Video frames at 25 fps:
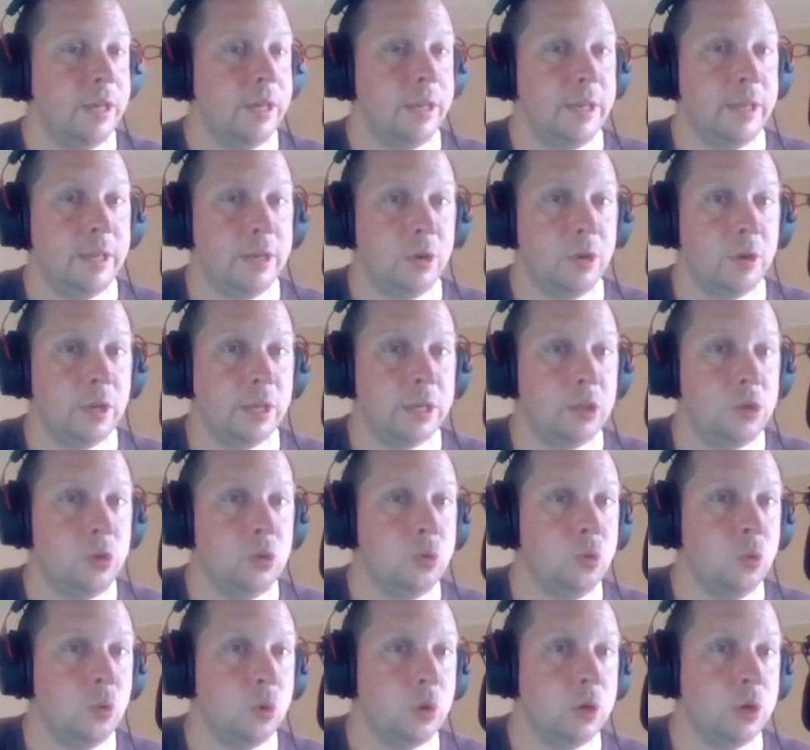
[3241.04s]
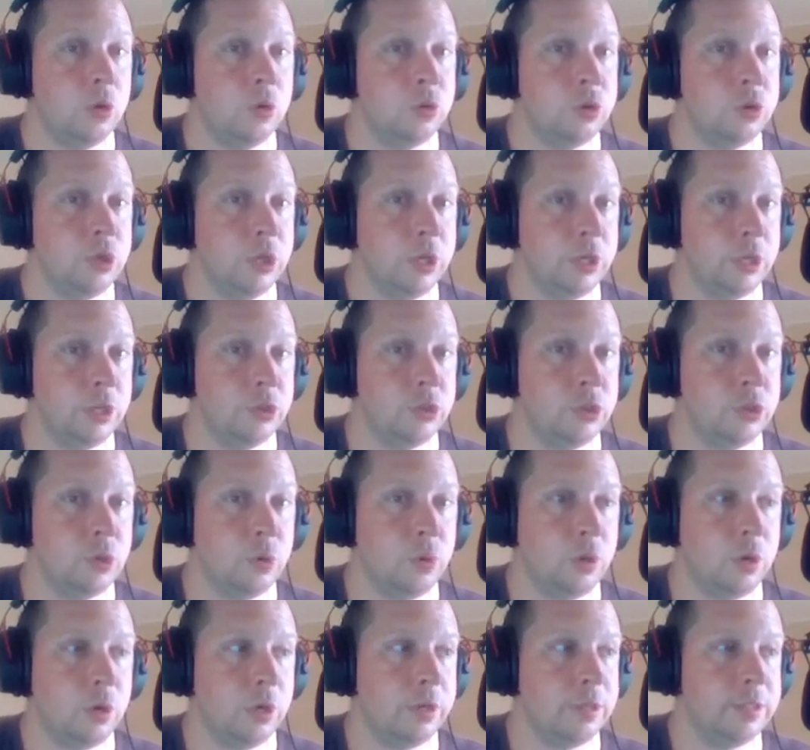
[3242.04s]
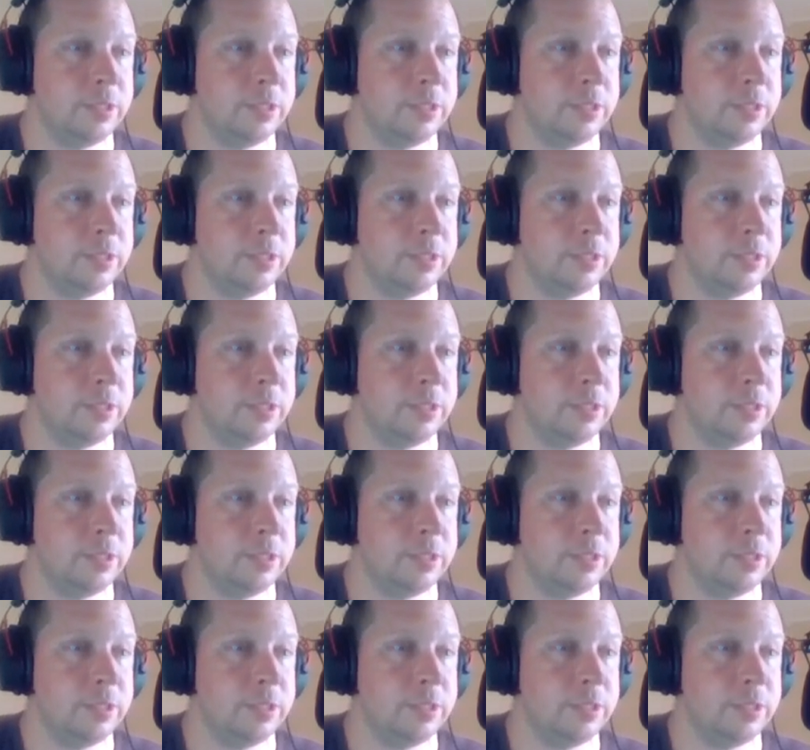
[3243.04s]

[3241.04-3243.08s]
and they're like, you don't understand, it's so hard.